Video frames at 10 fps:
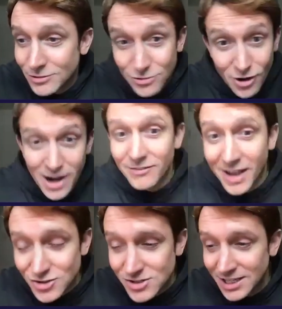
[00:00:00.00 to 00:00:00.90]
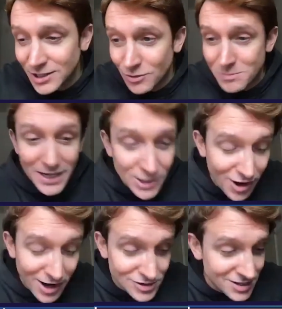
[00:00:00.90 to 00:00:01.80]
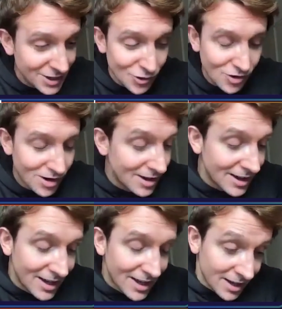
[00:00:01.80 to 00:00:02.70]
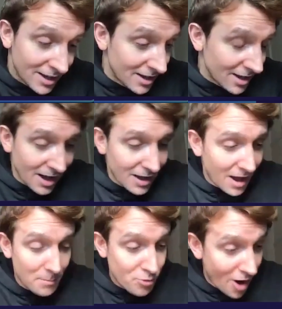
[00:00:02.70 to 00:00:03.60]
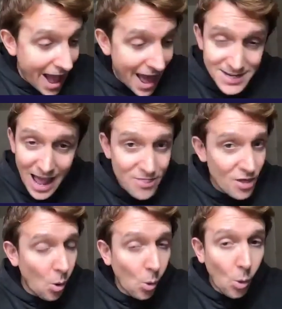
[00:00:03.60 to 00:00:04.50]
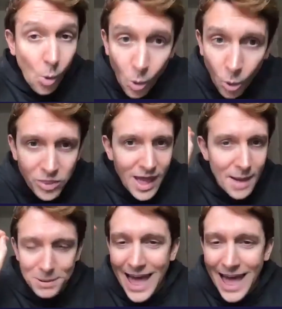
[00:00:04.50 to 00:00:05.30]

creative agency or a media agency or a brand, and all their